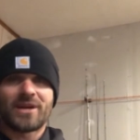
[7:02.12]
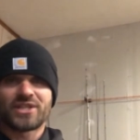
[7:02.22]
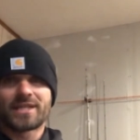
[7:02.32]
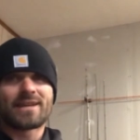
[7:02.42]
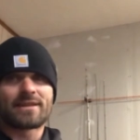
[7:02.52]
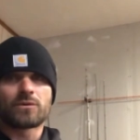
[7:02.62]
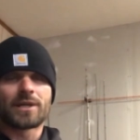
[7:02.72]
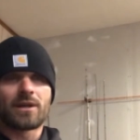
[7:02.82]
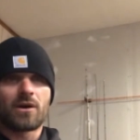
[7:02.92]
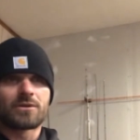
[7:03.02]
I'm actually gonna take the
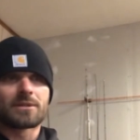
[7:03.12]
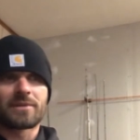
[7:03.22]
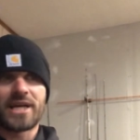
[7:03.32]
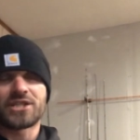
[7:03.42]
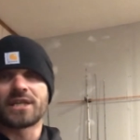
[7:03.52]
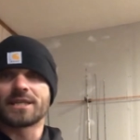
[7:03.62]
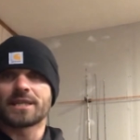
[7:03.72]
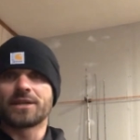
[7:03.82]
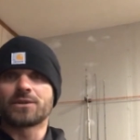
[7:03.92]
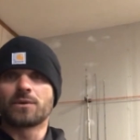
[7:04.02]
$20 and I'm actually gonna
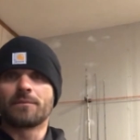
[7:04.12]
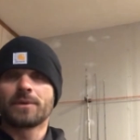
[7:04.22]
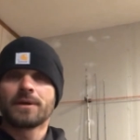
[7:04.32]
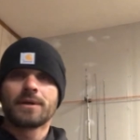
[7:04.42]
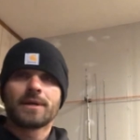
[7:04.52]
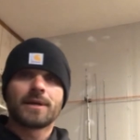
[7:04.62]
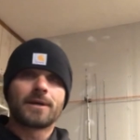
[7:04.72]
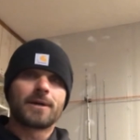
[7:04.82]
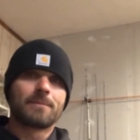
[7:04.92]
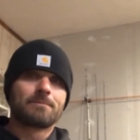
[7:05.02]
send it to them.
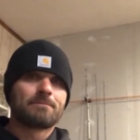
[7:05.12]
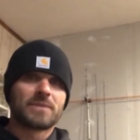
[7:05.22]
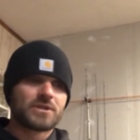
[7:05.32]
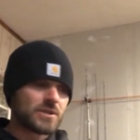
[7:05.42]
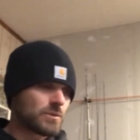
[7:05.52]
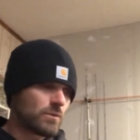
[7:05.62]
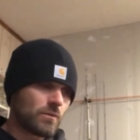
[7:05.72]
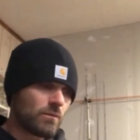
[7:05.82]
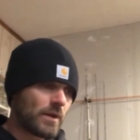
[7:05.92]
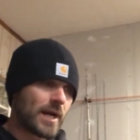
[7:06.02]
It's just
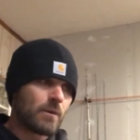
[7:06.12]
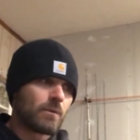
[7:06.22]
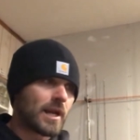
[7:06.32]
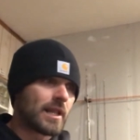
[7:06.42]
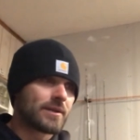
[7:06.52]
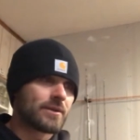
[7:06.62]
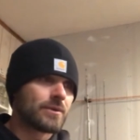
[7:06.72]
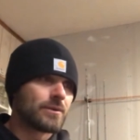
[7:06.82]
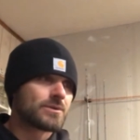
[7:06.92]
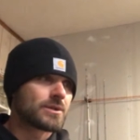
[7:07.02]
what I like to
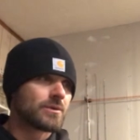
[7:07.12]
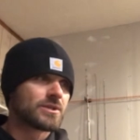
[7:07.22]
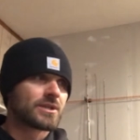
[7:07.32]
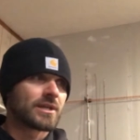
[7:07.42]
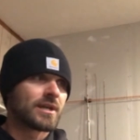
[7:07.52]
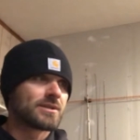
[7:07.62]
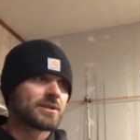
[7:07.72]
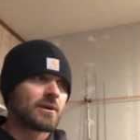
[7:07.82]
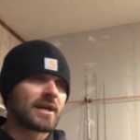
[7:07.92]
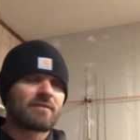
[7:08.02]
do. So just in case,
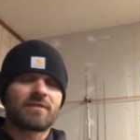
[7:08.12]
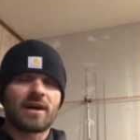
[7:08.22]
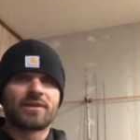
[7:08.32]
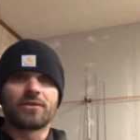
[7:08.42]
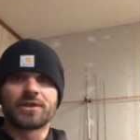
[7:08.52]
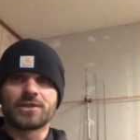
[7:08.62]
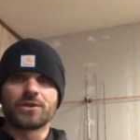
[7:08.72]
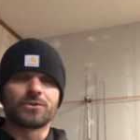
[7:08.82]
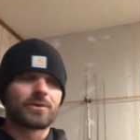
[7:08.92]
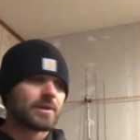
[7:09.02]
I got 5 healthy
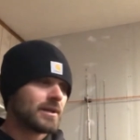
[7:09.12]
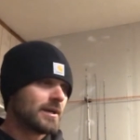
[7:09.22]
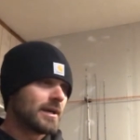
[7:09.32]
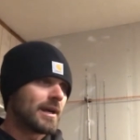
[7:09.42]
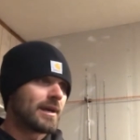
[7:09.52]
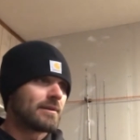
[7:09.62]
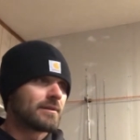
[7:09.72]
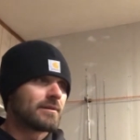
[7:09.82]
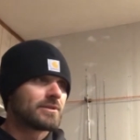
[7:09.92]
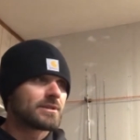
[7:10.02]
children, and
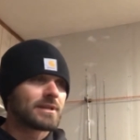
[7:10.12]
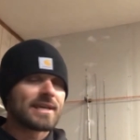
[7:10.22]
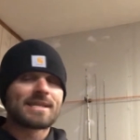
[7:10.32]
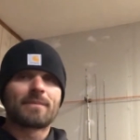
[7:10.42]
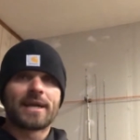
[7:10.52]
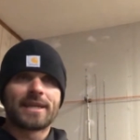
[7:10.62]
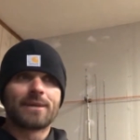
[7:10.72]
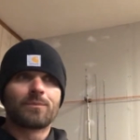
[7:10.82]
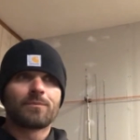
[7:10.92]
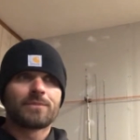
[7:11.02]
just in case I might need
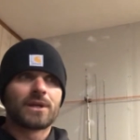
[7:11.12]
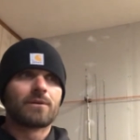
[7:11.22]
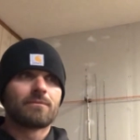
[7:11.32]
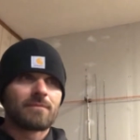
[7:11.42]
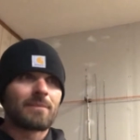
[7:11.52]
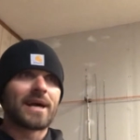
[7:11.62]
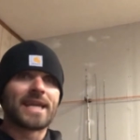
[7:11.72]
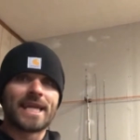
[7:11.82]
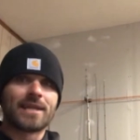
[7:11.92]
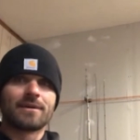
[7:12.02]
them, I
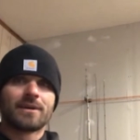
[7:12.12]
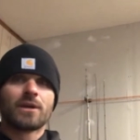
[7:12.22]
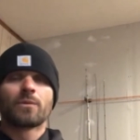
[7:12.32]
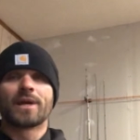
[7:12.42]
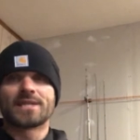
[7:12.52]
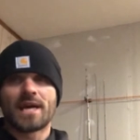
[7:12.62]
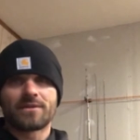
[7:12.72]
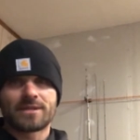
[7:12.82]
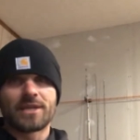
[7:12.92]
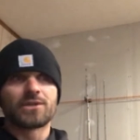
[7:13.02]
might need to reach out
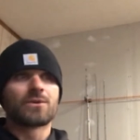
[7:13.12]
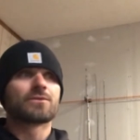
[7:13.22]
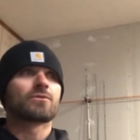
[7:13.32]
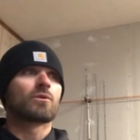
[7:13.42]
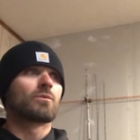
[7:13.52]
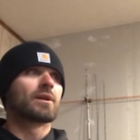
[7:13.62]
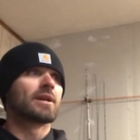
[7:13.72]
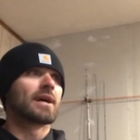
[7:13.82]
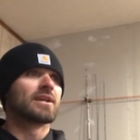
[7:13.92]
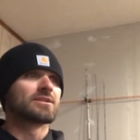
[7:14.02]
to St. Jude's for them one
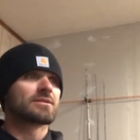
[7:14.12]
day.